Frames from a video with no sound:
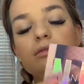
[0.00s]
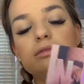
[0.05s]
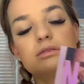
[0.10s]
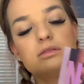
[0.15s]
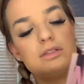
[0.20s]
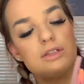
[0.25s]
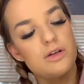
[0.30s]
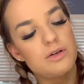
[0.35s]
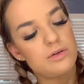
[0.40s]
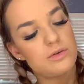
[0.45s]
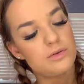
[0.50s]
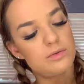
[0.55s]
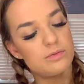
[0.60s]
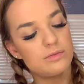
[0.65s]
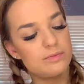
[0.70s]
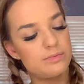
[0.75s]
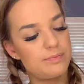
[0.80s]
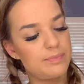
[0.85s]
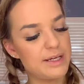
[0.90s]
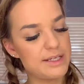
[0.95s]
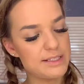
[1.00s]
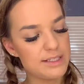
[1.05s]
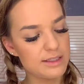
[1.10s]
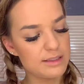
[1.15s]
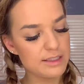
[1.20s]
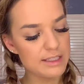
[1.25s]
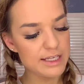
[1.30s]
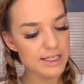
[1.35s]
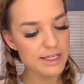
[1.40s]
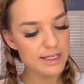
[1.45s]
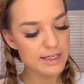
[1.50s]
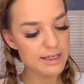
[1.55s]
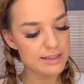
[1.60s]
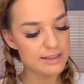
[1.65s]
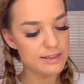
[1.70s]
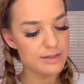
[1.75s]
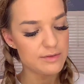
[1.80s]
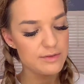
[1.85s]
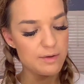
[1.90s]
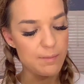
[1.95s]
So basically,
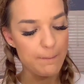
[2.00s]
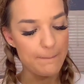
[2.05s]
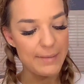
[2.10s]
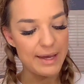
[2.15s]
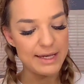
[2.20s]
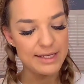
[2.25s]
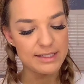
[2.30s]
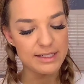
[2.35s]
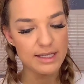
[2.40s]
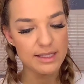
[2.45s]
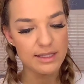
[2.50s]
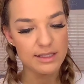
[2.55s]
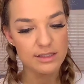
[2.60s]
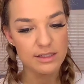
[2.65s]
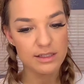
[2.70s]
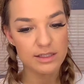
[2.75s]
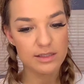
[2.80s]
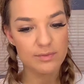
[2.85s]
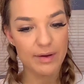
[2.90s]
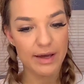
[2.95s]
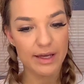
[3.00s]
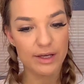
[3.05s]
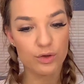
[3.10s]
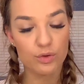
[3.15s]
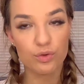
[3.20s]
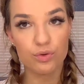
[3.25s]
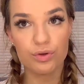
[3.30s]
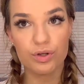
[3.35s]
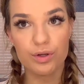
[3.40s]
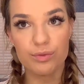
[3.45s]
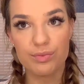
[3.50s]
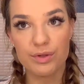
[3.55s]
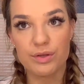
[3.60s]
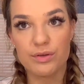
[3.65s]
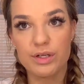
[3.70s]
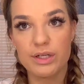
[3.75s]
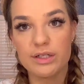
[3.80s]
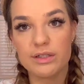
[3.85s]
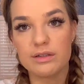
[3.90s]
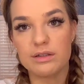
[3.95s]
it's an amazing, this is by Huda
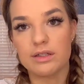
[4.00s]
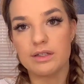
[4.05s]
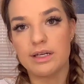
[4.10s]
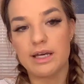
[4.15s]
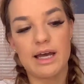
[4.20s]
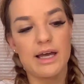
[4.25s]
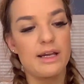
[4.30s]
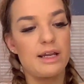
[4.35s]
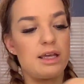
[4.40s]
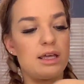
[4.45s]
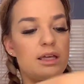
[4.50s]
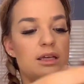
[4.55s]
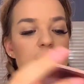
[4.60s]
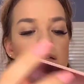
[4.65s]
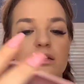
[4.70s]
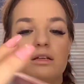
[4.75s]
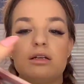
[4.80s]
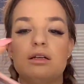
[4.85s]
Beauty. Look at it.